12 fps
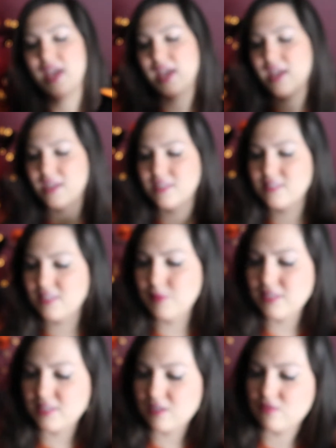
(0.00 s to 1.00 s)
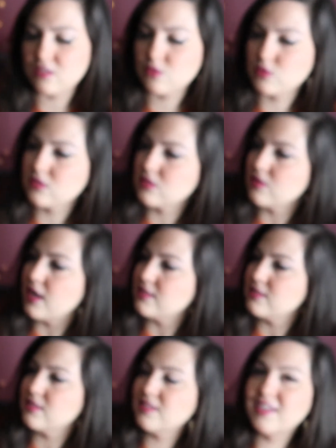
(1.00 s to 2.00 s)
And let me see if this one still
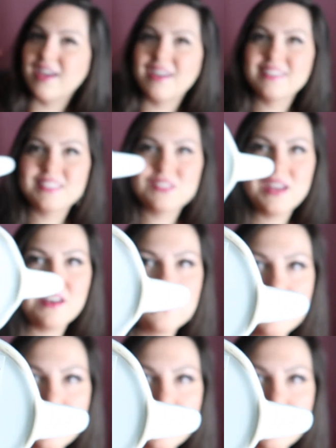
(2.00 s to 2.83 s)
has it. Yeah, I still have the